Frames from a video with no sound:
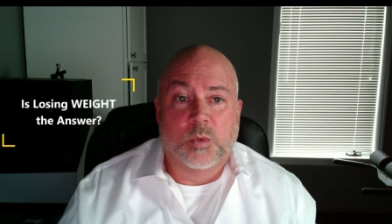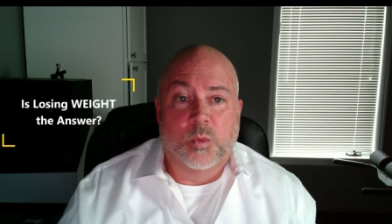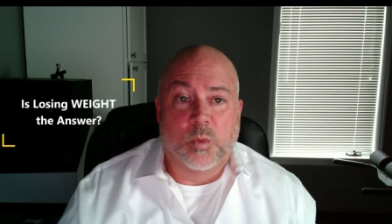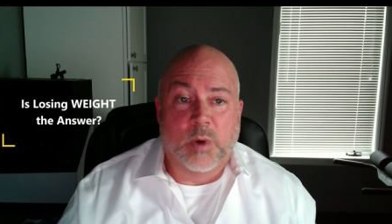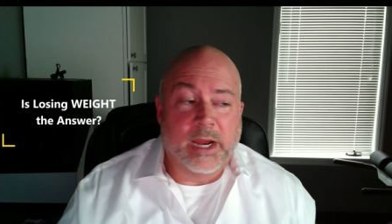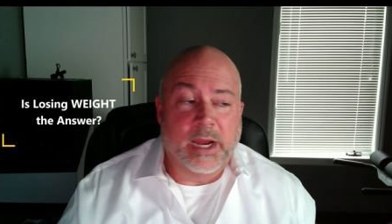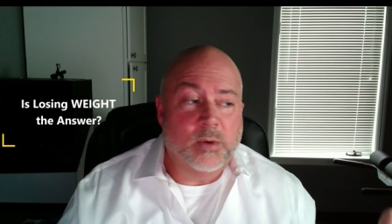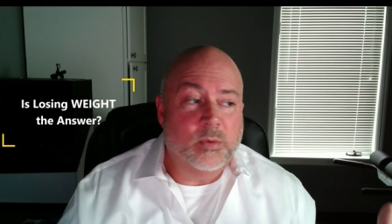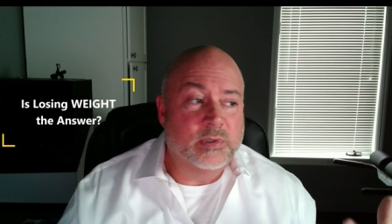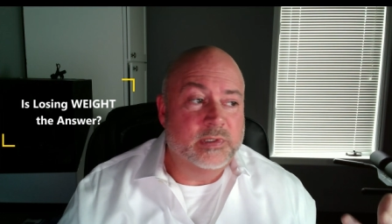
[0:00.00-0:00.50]

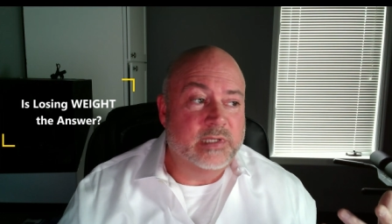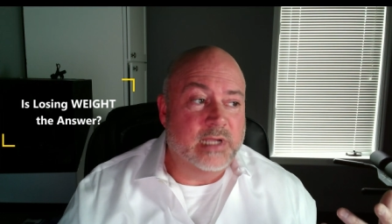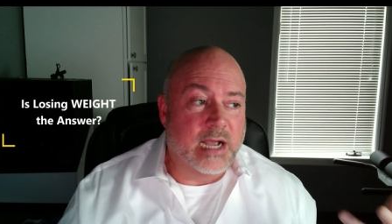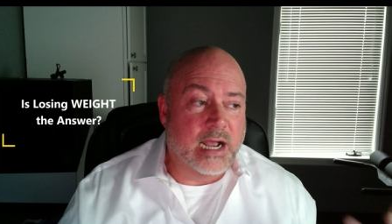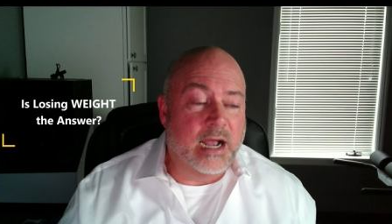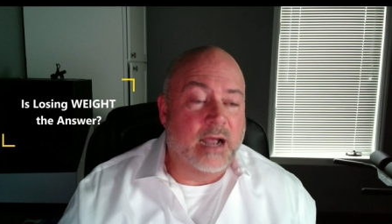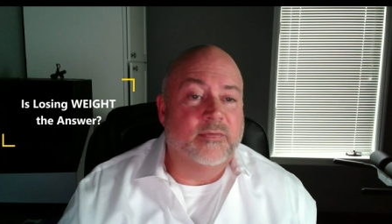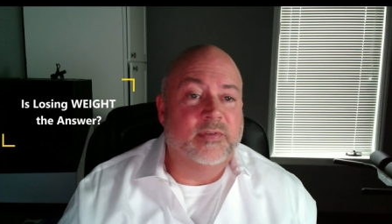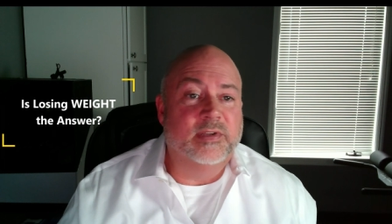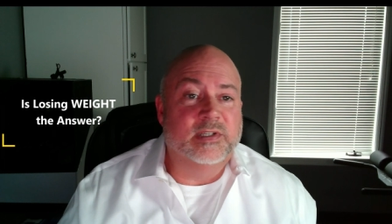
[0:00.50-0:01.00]
Weight was
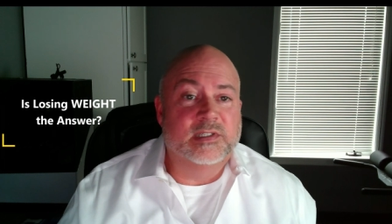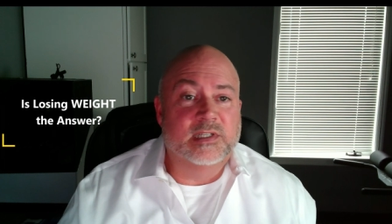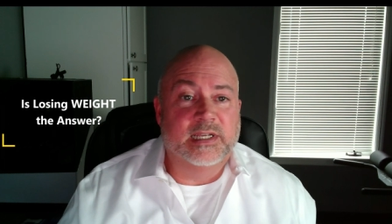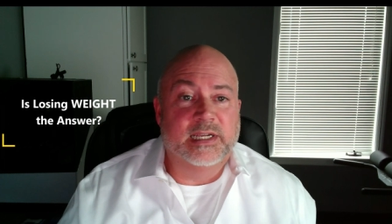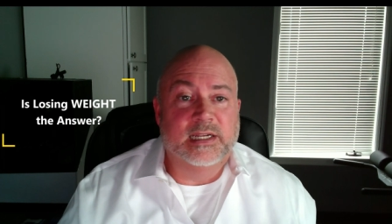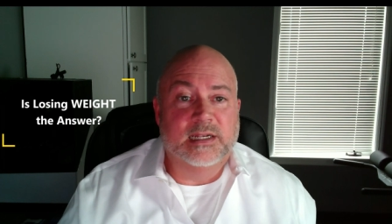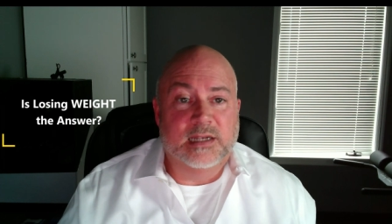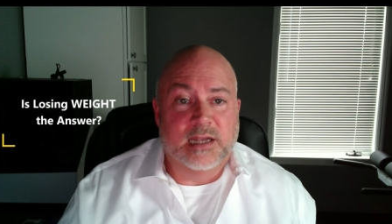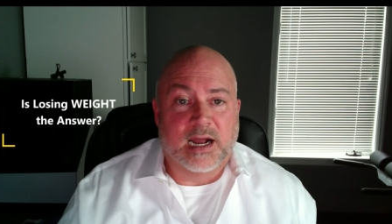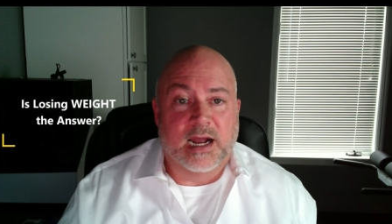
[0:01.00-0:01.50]

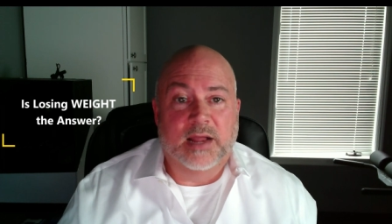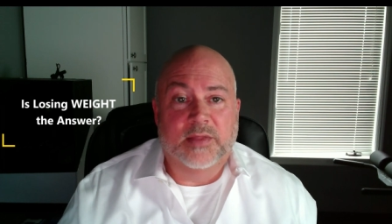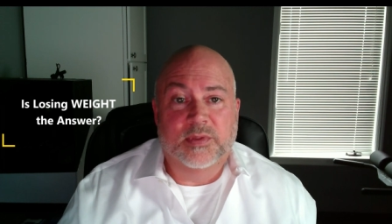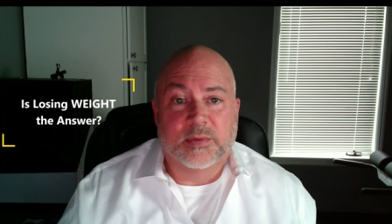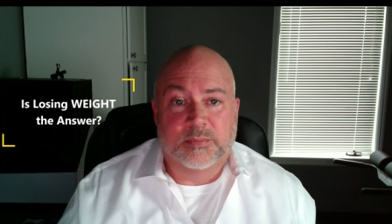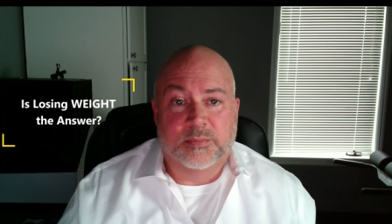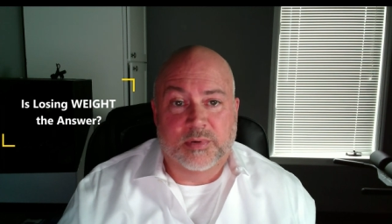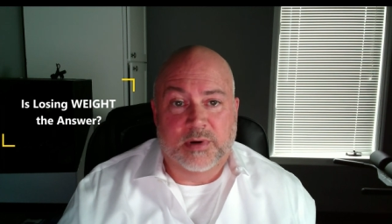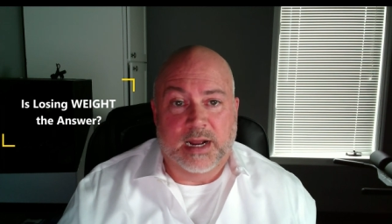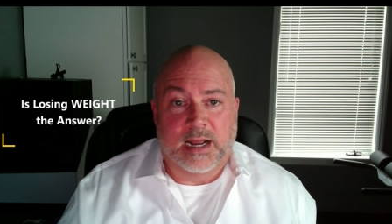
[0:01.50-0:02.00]
obviously not
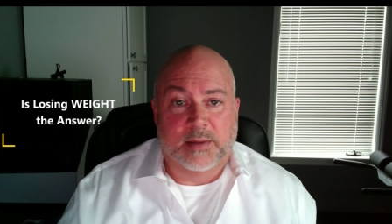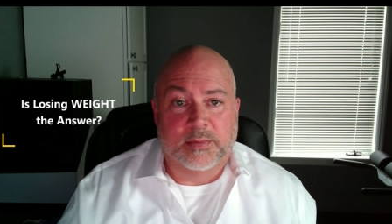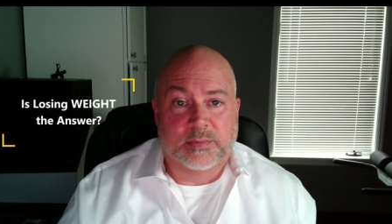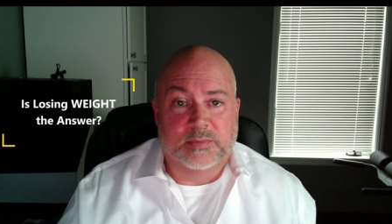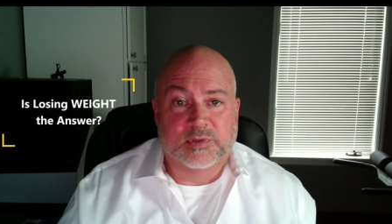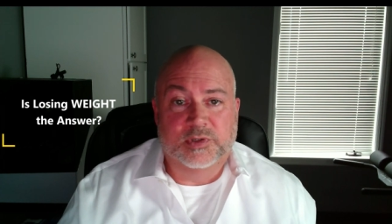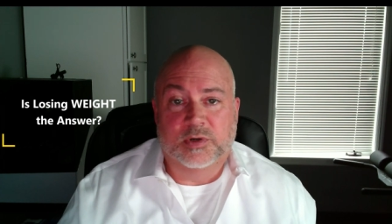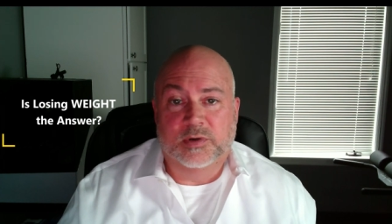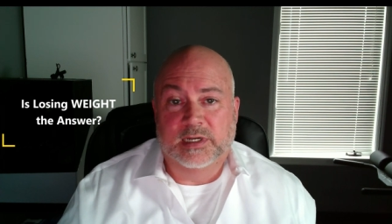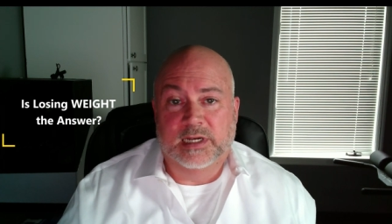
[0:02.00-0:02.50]
the
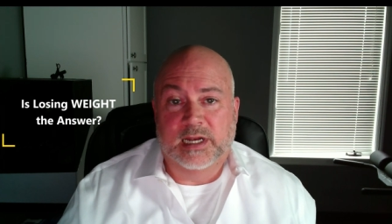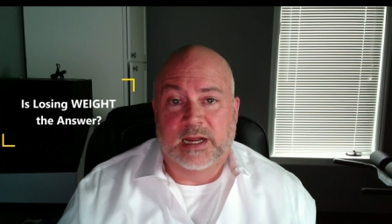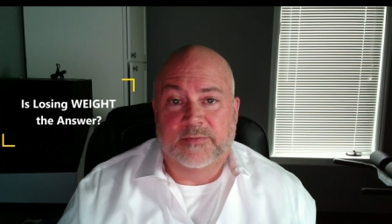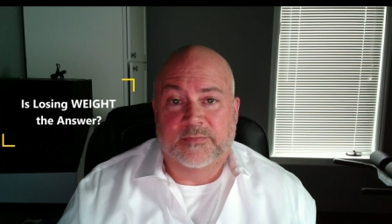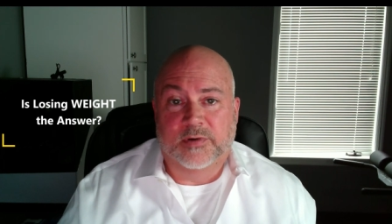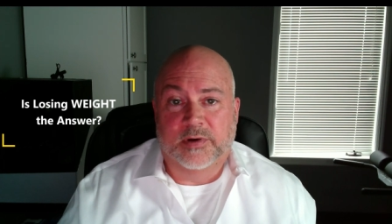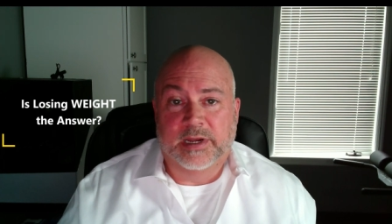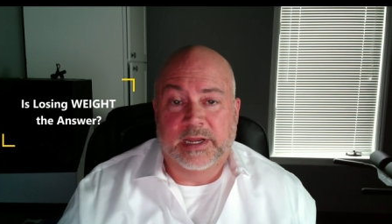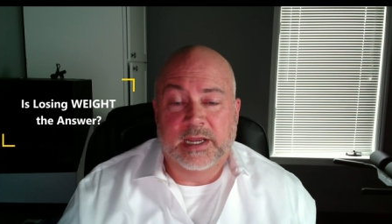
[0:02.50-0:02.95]
problem, certainly not for